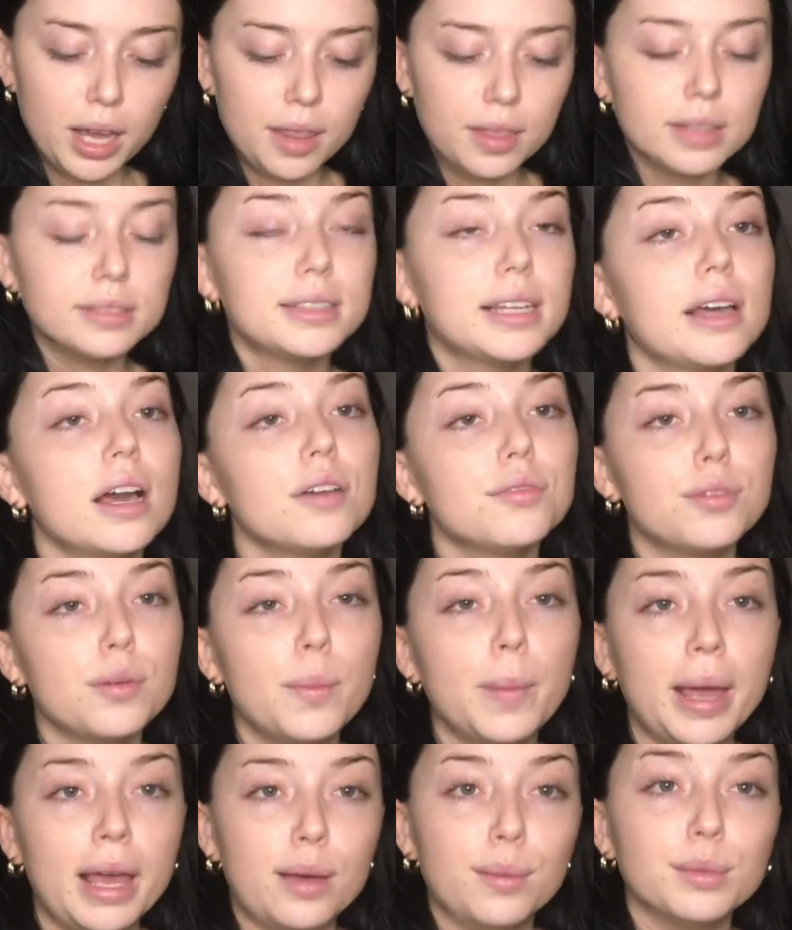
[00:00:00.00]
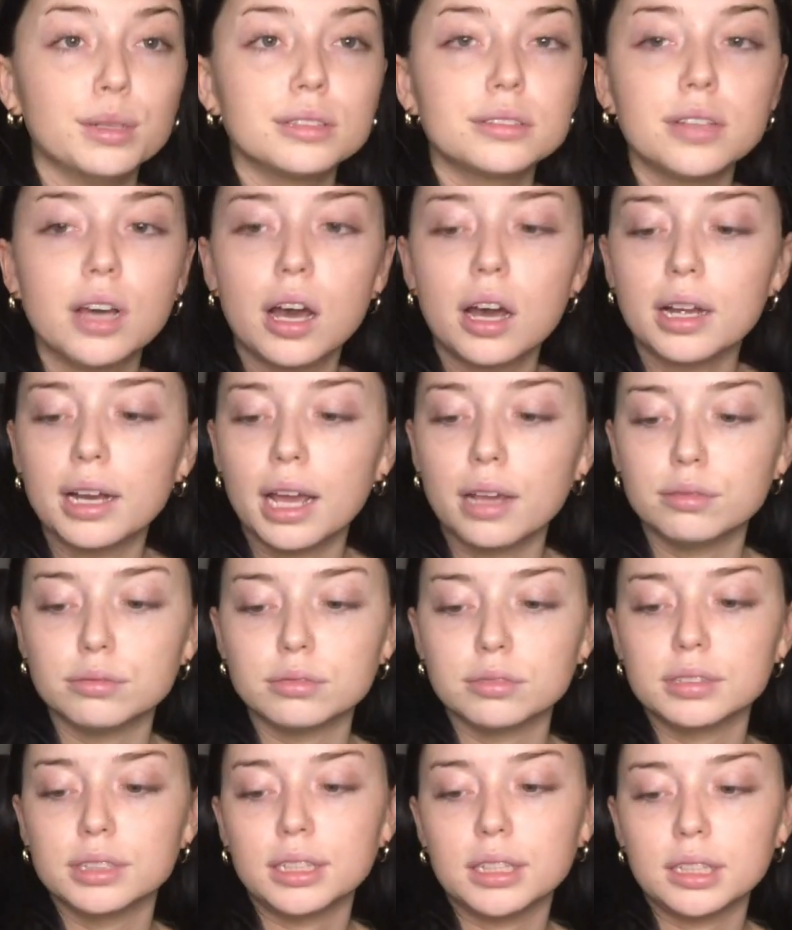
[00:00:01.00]
This I got from Amazon.
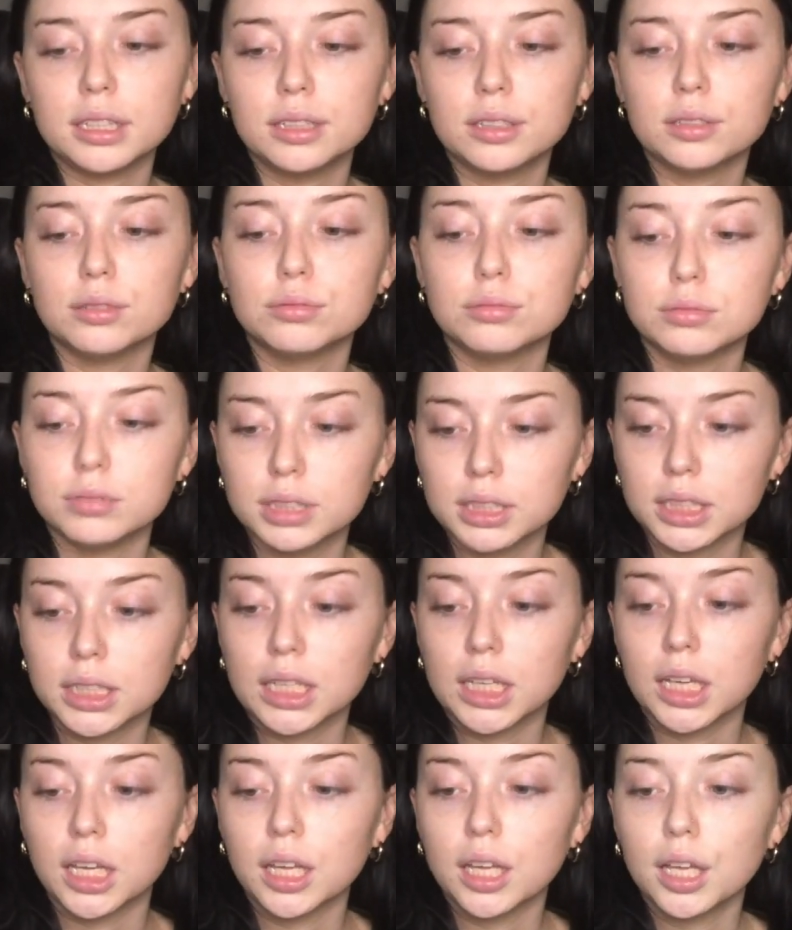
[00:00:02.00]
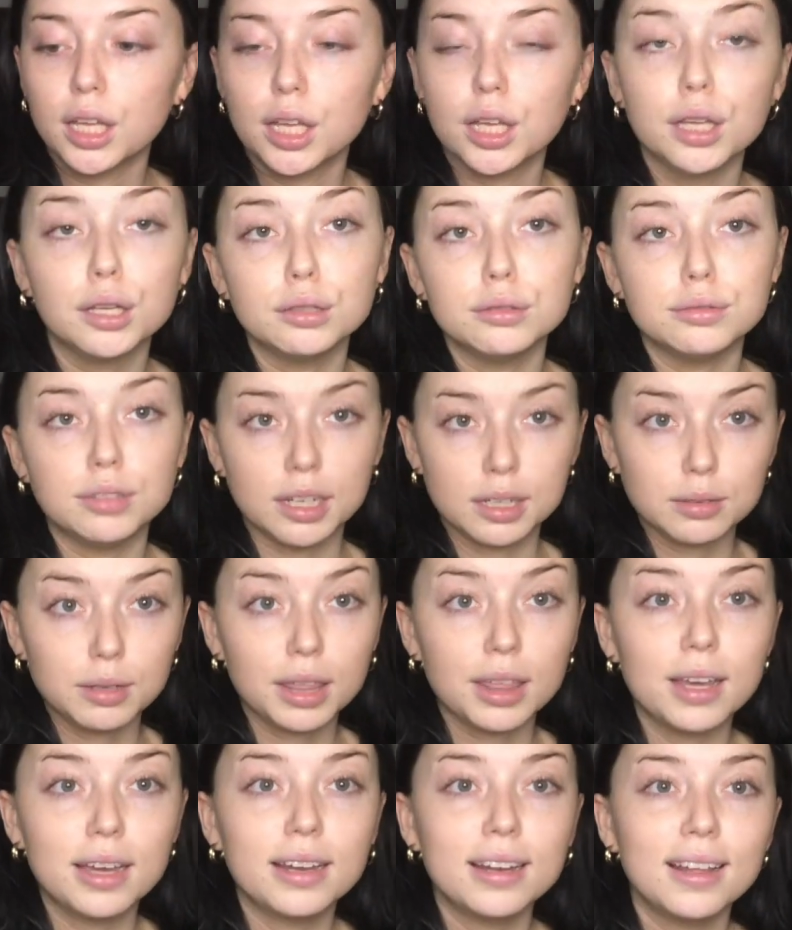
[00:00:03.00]
Really fuck
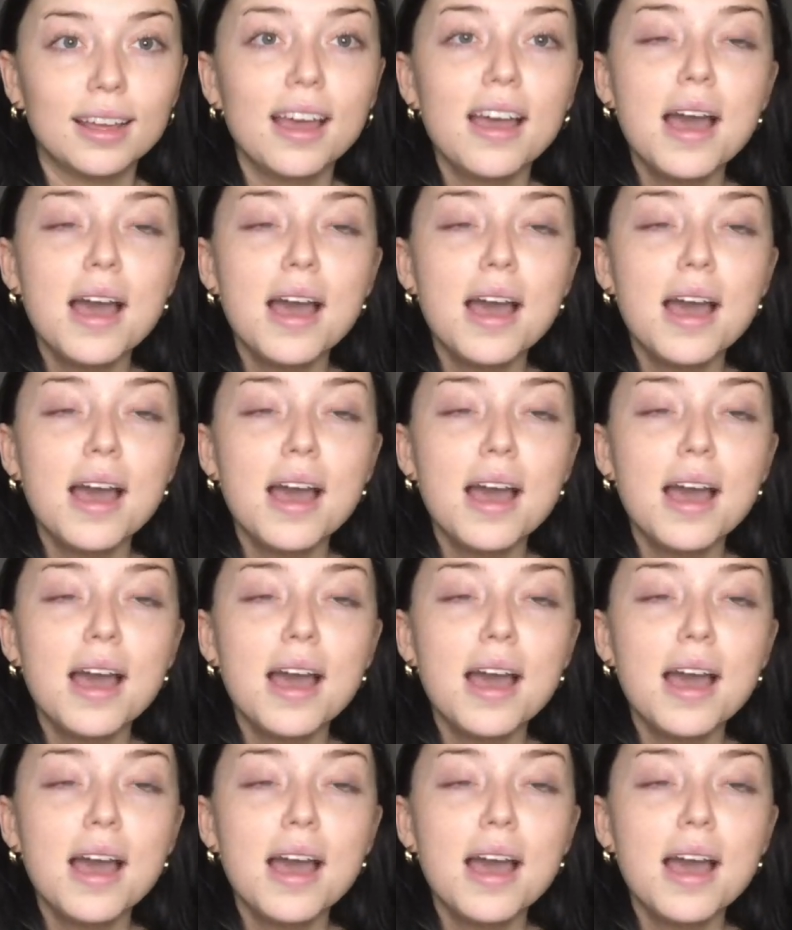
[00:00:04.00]
with it.